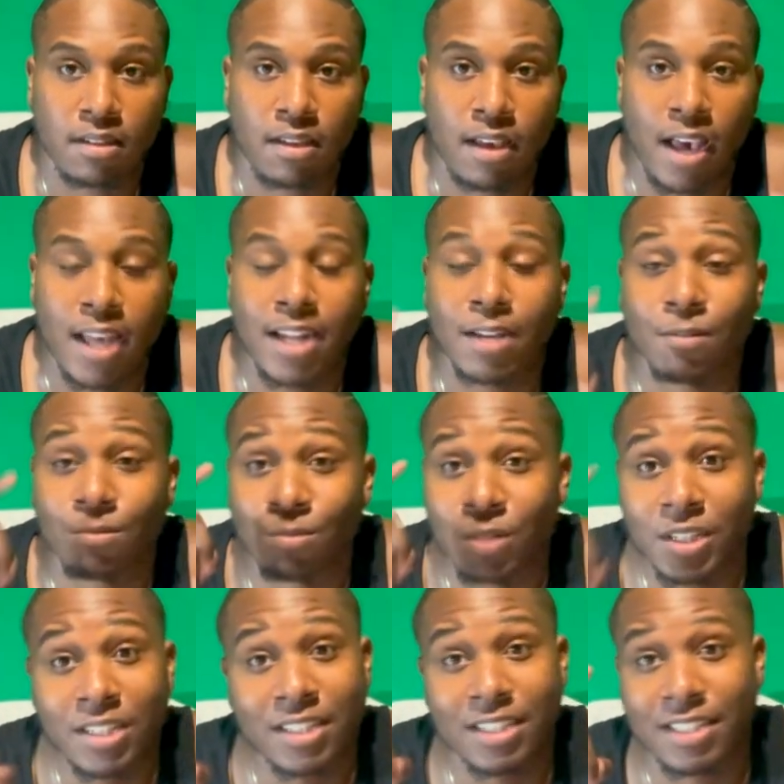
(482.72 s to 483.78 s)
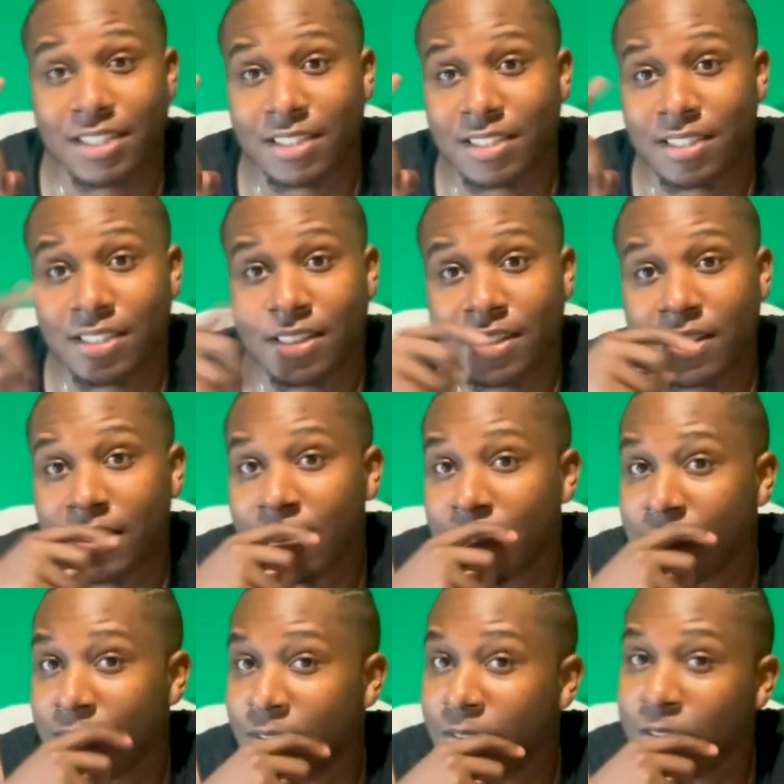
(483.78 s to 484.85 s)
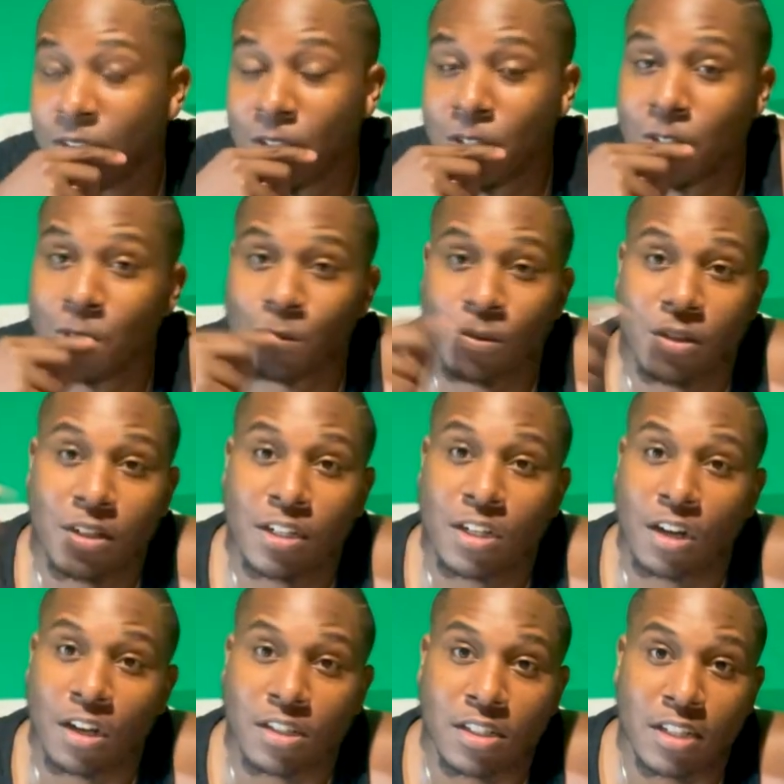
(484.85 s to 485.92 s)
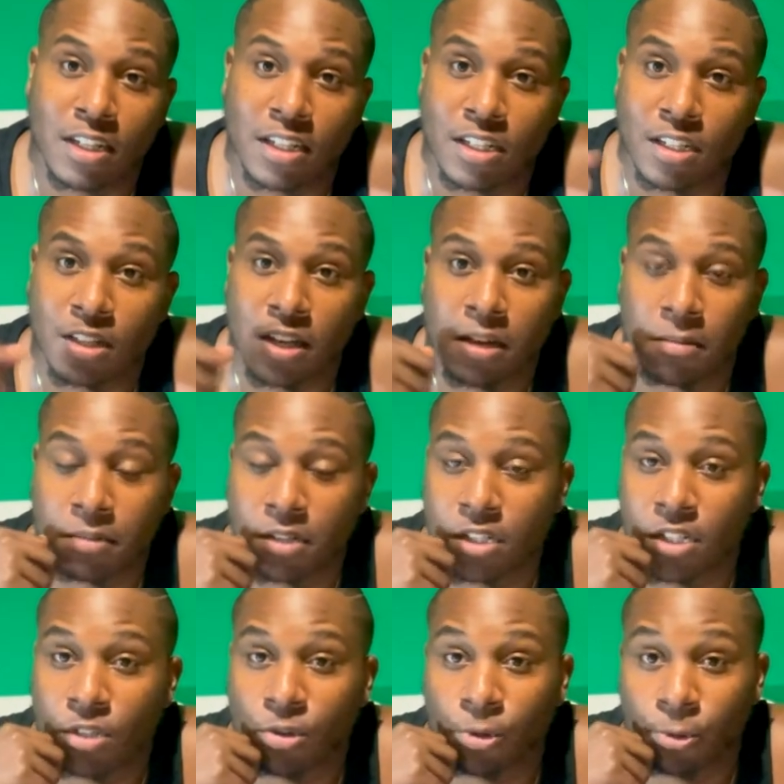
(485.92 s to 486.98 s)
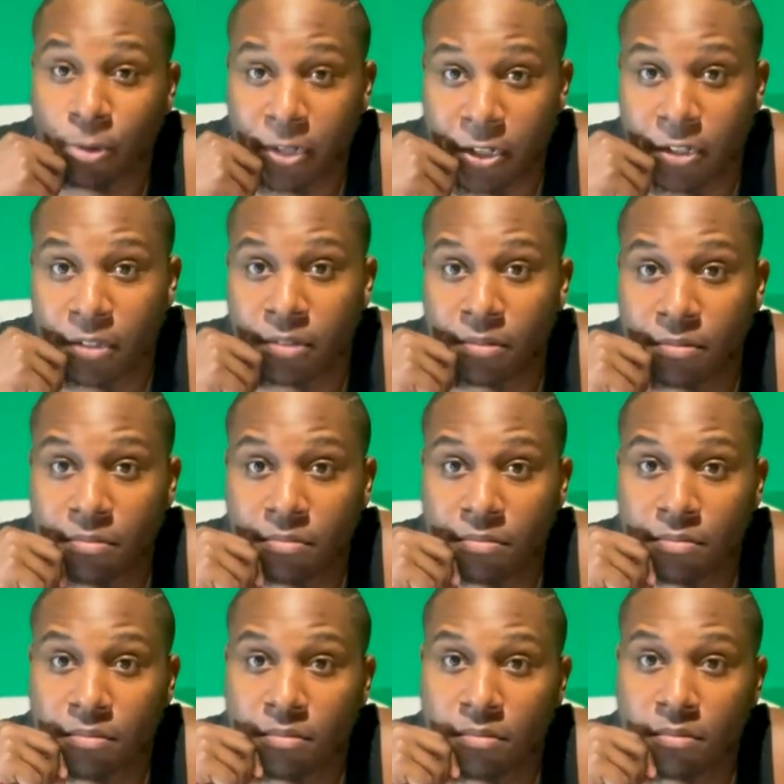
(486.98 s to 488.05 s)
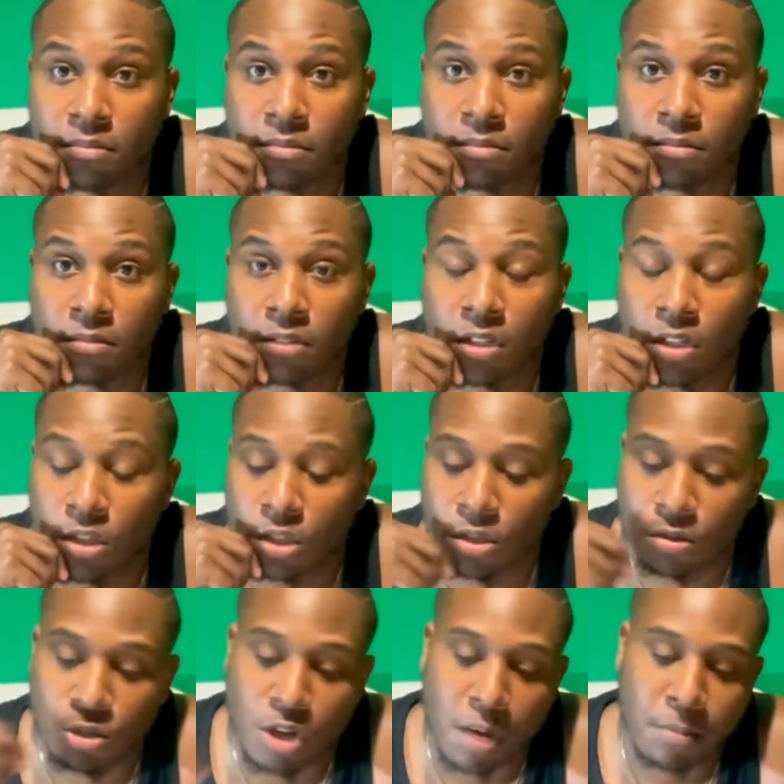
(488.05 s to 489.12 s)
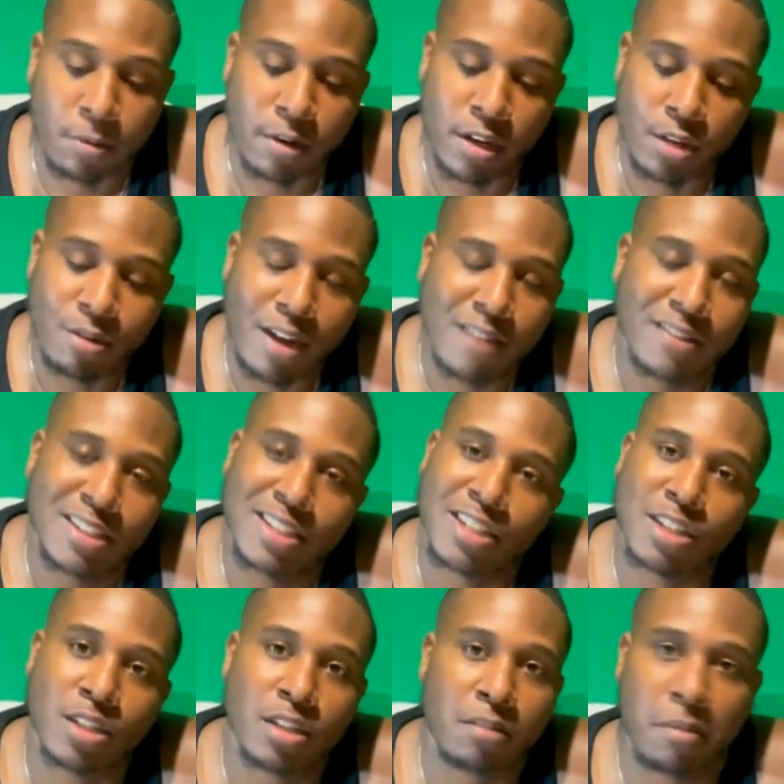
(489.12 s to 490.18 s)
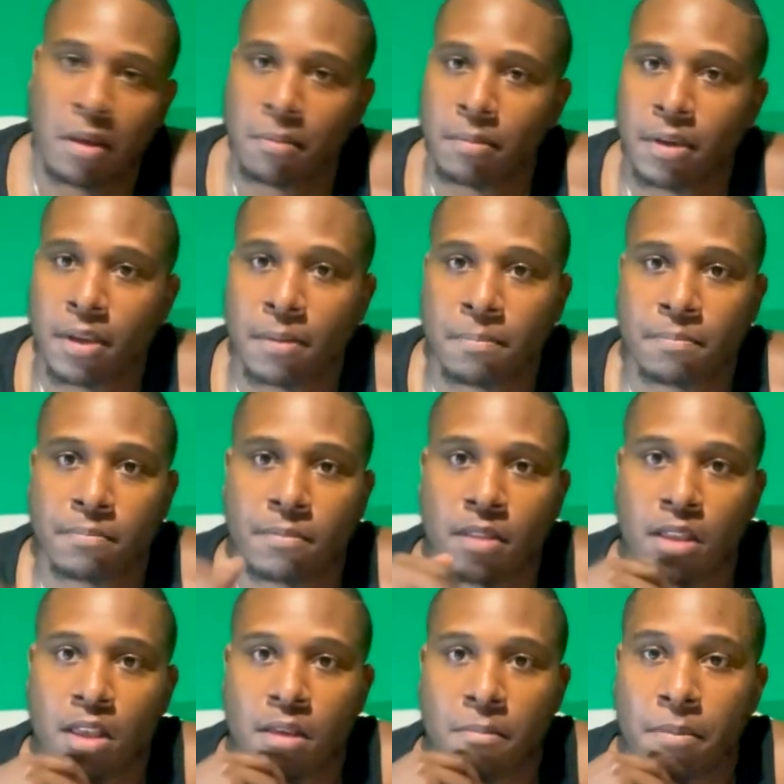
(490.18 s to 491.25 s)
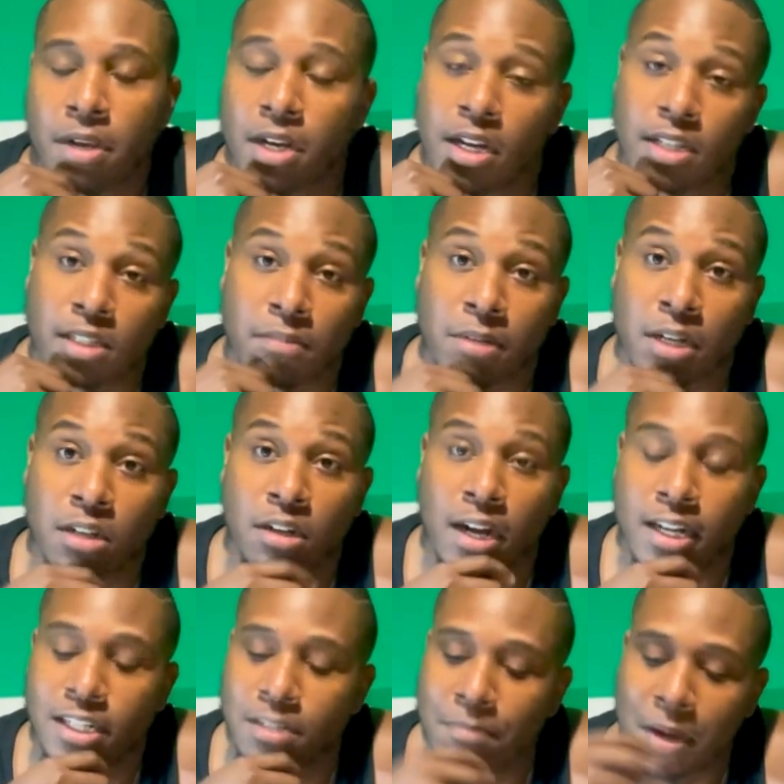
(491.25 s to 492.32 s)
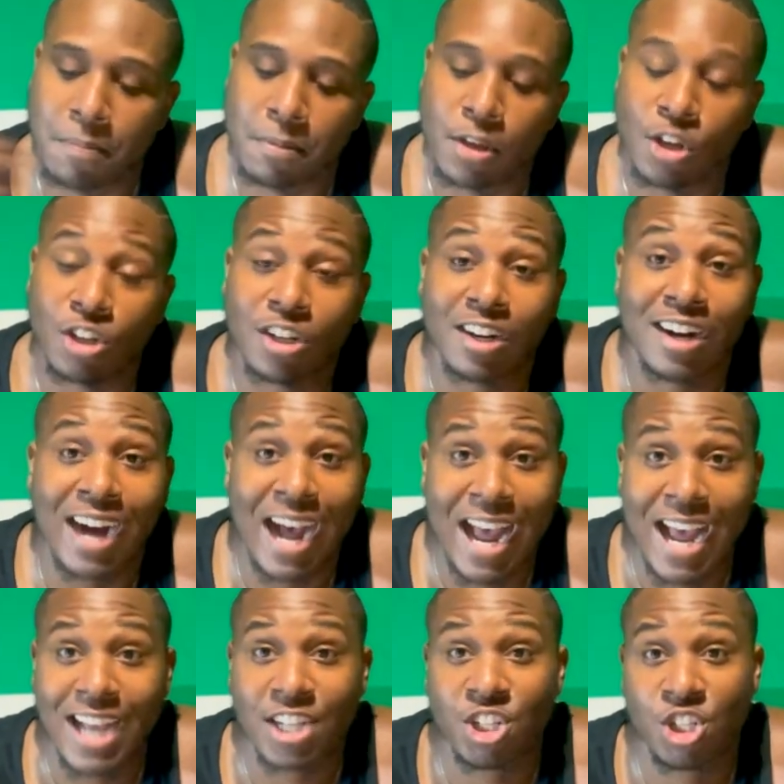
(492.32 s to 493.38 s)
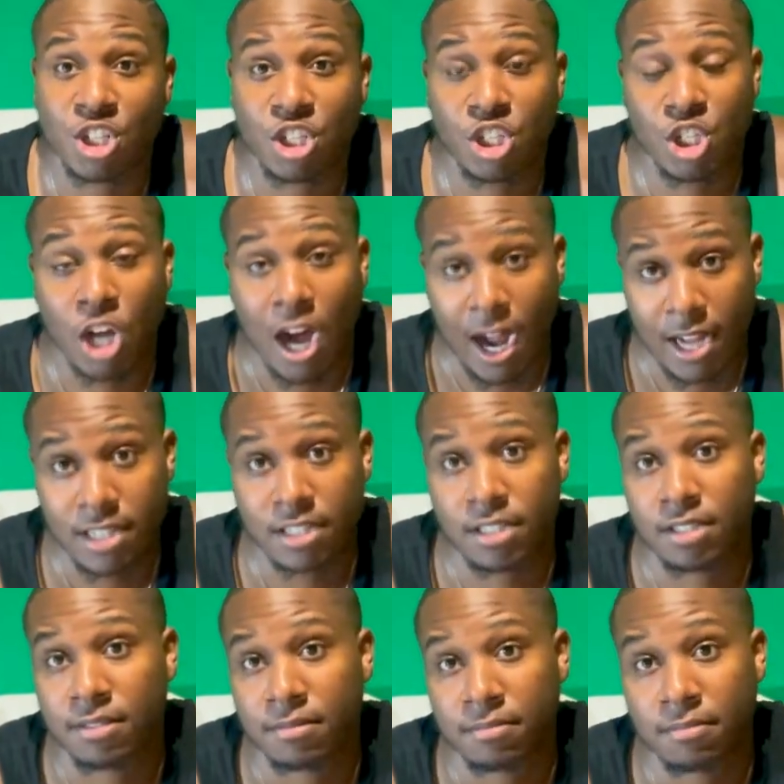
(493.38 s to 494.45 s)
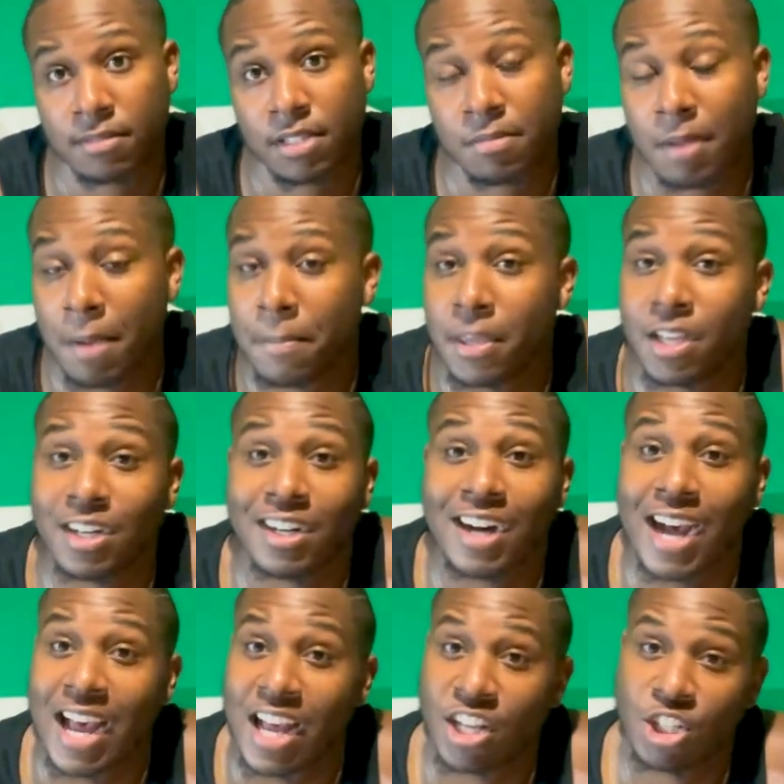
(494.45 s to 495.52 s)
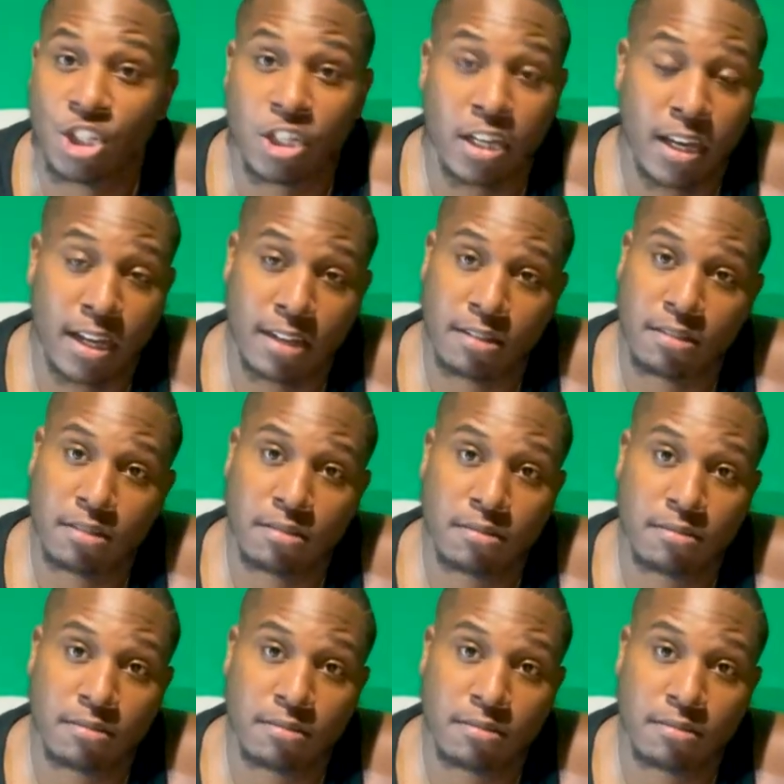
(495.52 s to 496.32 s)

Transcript: And it really is really costing him his career. So Ja Morant, you have a decision to make, man. Because I'm not gonna lie, this might be your last shot. This might be your last chance.